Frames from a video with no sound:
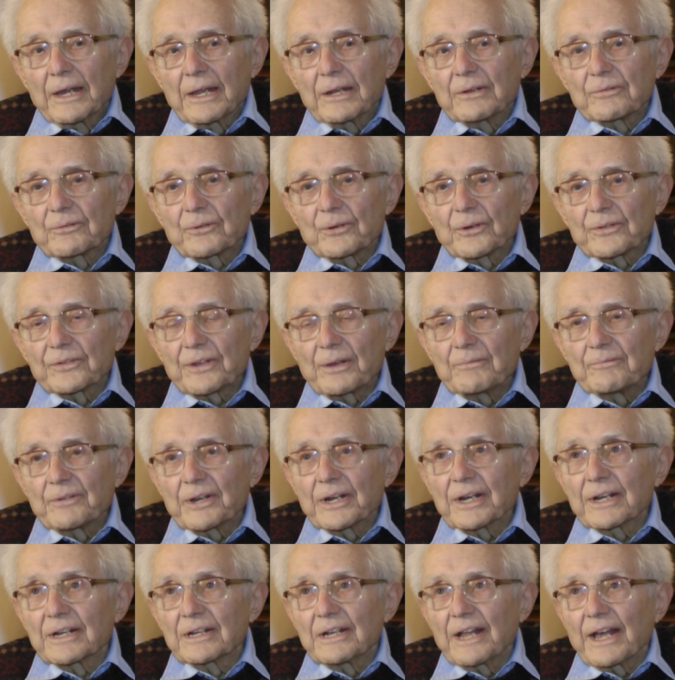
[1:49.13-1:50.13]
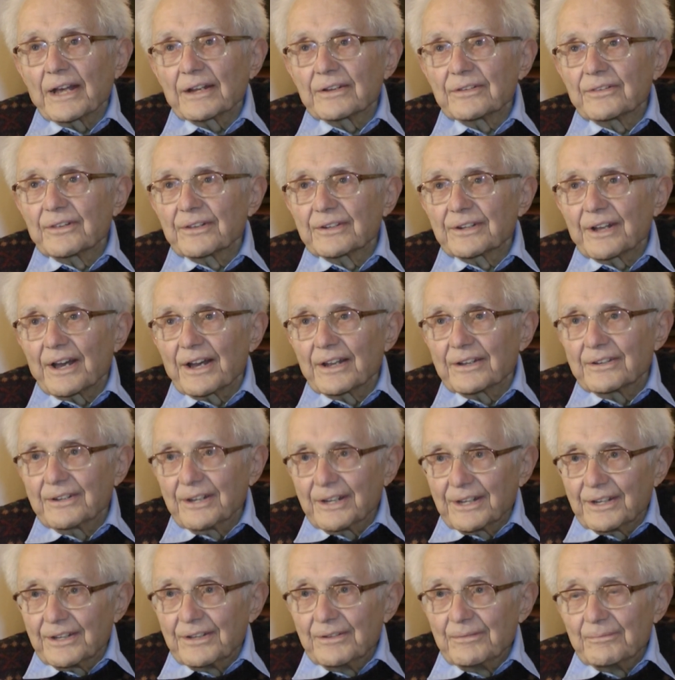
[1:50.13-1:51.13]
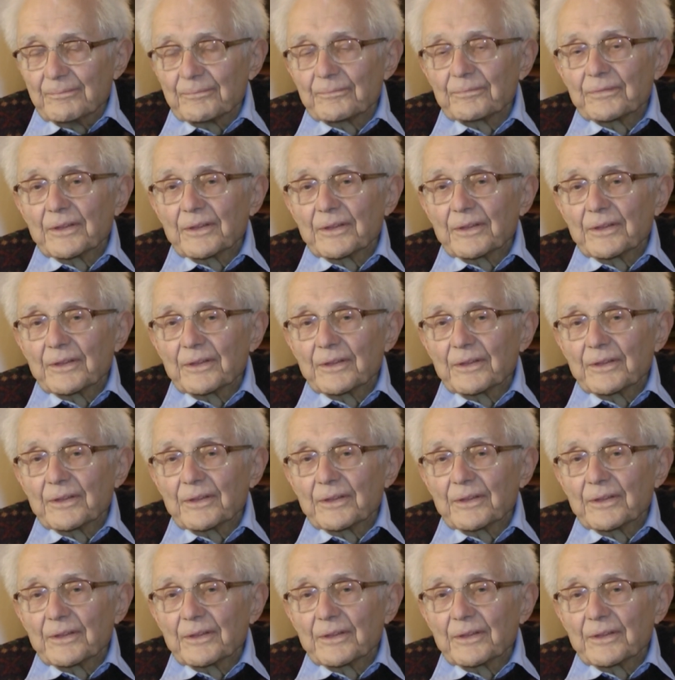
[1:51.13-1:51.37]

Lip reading: And of course, I'm very glad that I did,